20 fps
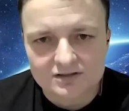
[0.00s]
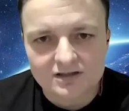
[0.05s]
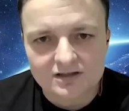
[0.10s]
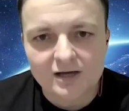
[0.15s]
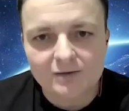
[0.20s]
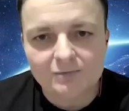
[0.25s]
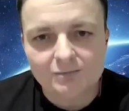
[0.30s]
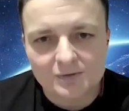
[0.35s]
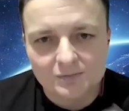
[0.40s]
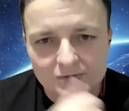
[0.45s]

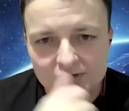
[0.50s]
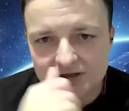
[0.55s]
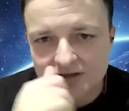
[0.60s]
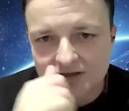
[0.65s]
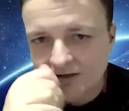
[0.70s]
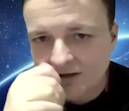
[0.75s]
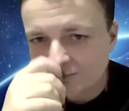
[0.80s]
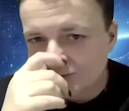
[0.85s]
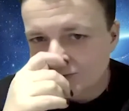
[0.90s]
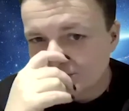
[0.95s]
time people
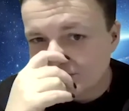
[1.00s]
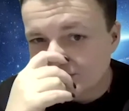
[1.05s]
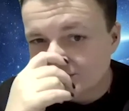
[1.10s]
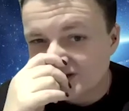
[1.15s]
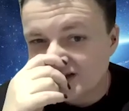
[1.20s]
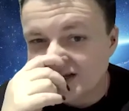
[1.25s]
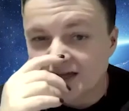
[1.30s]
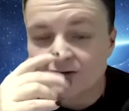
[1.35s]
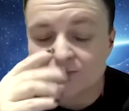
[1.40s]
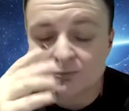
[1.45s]
can come to me and
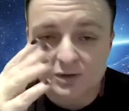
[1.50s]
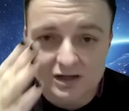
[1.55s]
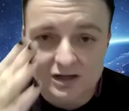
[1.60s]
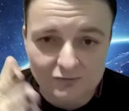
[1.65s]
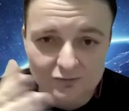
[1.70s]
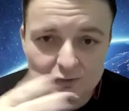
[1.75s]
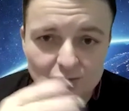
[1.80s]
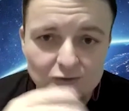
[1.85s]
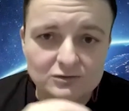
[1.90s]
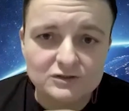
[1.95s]
be like, well,
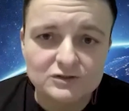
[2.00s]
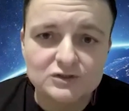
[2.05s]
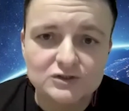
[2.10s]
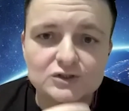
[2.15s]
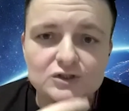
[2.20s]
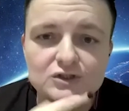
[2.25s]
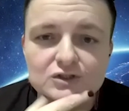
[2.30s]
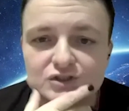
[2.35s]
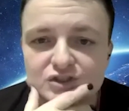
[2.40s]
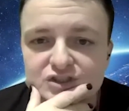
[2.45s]
of course
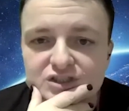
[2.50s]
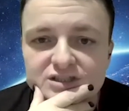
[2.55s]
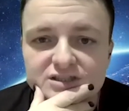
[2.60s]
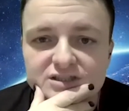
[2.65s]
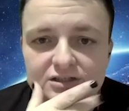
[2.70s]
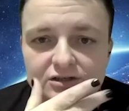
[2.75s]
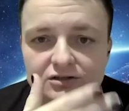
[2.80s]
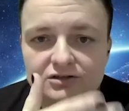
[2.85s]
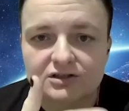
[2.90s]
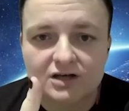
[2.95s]
you're
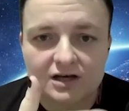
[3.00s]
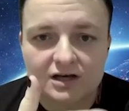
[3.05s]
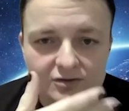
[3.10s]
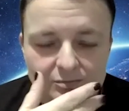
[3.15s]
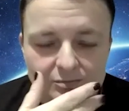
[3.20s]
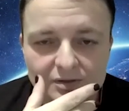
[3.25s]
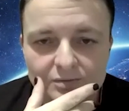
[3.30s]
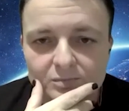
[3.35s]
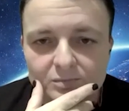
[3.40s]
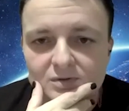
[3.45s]
shitting on the other
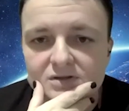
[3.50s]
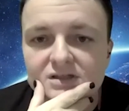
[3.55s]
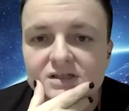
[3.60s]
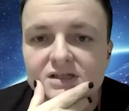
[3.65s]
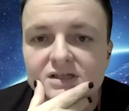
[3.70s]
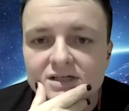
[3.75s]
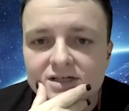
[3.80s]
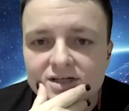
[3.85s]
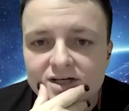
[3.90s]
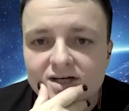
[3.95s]
people
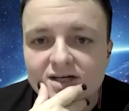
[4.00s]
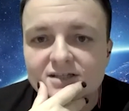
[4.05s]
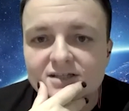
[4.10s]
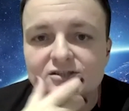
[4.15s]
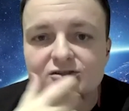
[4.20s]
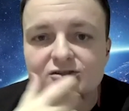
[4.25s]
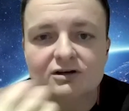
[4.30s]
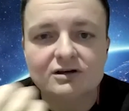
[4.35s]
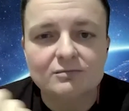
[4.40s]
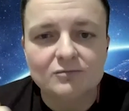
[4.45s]

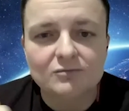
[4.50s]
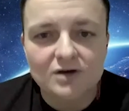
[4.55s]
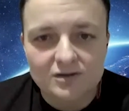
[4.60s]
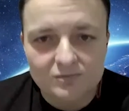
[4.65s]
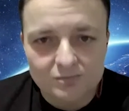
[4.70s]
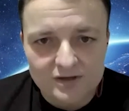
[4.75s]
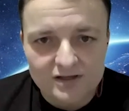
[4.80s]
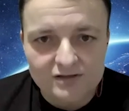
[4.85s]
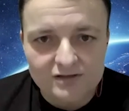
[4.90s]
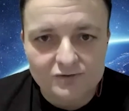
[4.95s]
because you
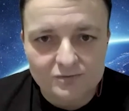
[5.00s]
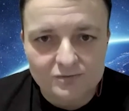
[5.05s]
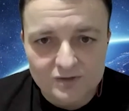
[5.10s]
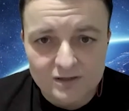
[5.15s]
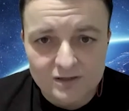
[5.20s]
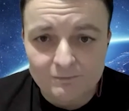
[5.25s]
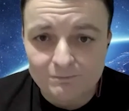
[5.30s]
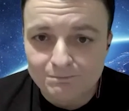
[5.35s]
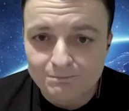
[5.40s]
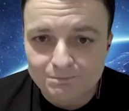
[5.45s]
got paid from
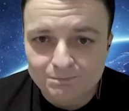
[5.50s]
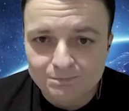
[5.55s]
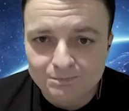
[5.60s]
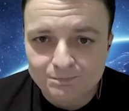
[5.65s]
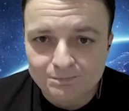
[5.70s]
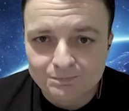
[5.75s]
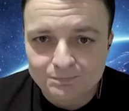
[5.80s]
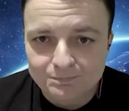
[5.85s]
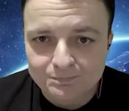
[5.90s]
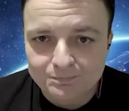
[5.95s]
them.
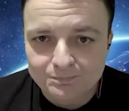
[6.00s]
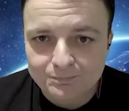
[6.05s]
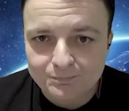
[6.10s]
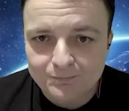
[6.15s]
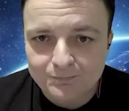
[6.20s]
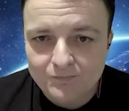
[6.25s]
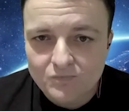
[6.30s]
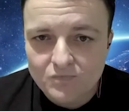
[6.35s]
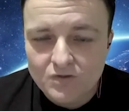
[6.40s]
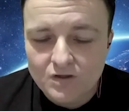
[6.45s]

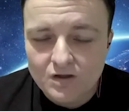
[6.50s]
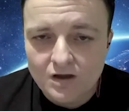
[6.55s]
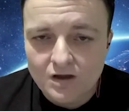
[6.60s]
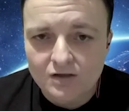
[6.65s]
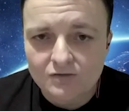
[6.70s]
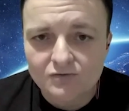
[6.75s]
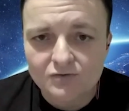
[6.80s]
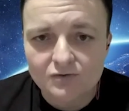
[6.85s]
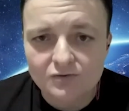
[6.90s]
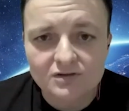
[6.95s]

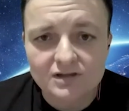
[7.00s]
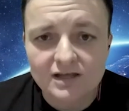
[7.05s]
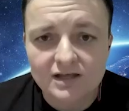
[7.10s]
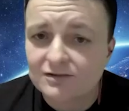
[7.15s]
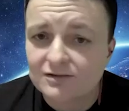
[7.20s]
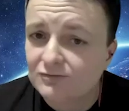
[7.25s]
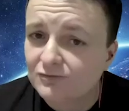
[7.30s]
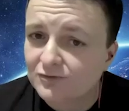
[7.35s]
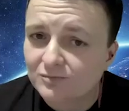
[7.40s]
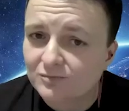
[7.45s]
So
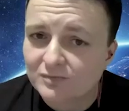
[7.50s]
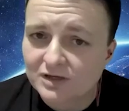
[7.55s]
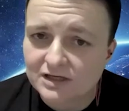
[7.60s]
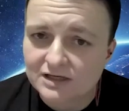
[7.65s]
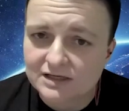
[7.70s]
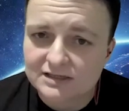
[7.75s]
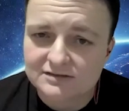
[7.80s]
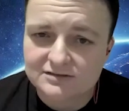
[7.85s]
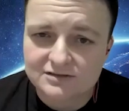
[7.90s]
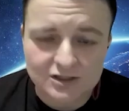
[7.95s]
that for
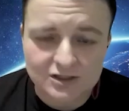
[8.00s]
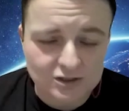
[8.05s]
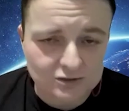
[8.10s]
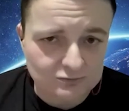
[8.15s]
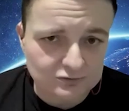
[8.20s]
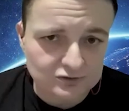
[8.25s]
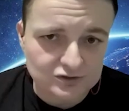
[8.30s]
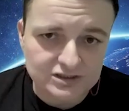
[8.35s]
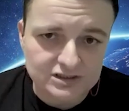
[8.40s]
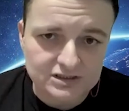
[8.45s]
me is a
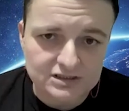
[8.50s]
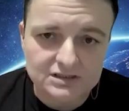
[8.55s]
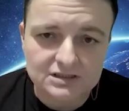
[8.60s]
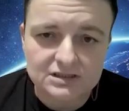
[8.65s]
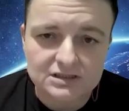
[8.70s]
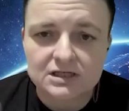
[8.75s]
huge deal.